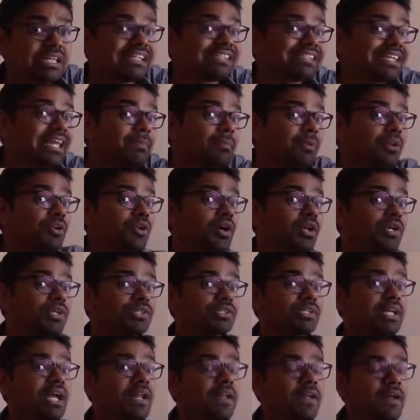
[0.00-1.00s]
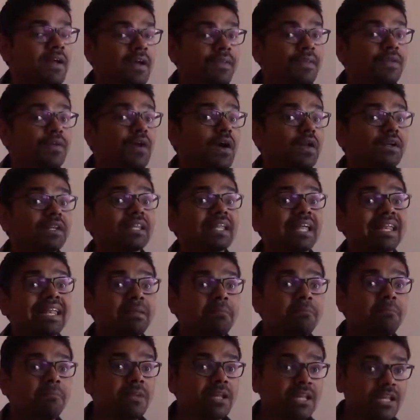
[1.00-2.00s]
It's able to understand the
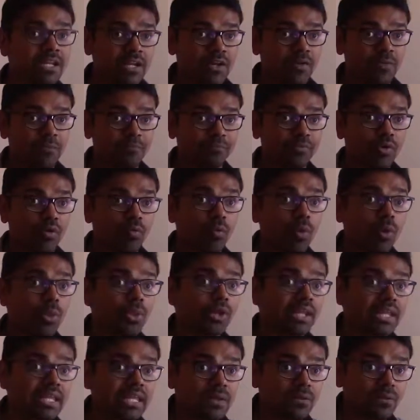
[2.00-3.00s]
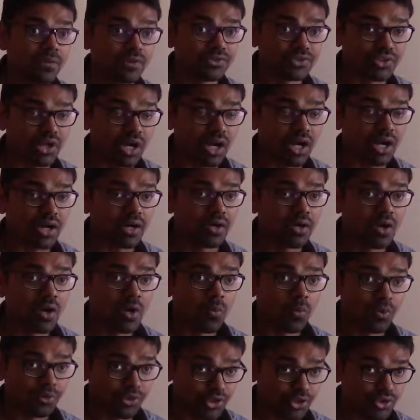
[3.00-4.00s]
underlying meaning of what the keywords are,
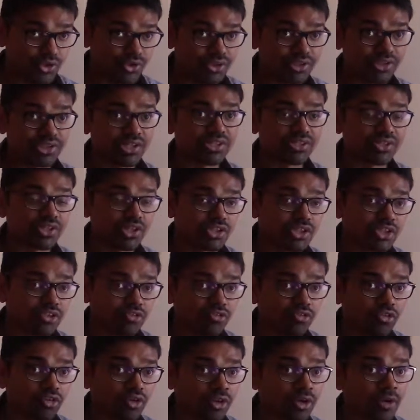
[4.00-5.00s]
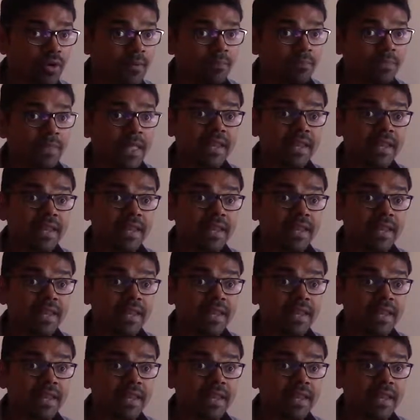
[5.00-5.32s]
what the users are searching for,